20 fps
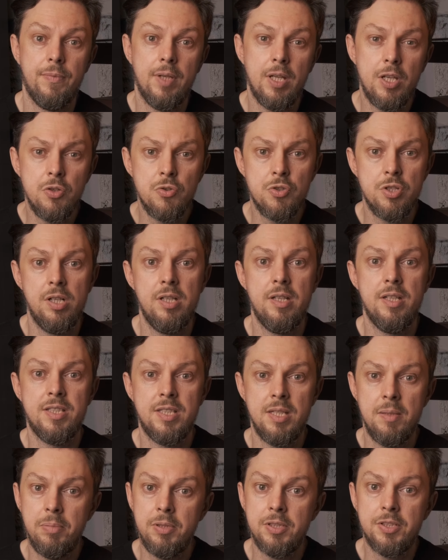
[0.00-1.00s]
Usually
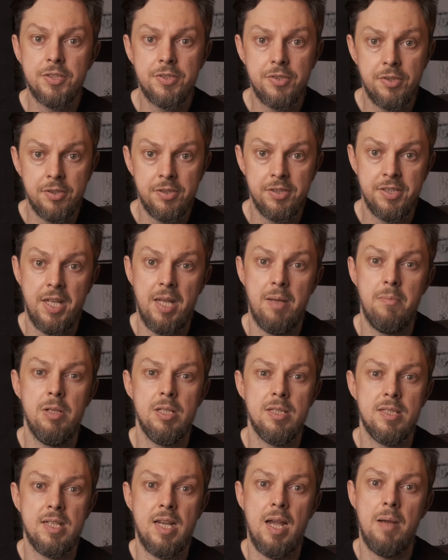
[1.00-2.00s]
simpler
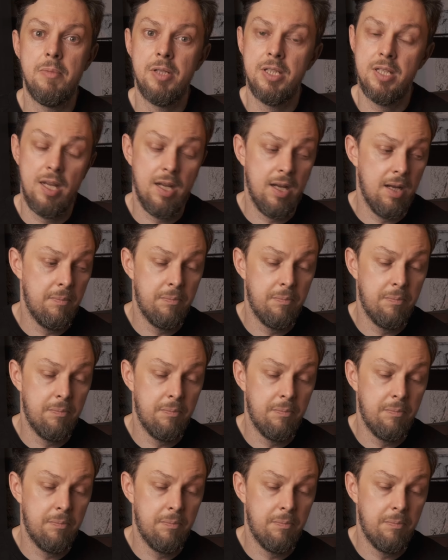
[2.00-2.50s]
turntables come in a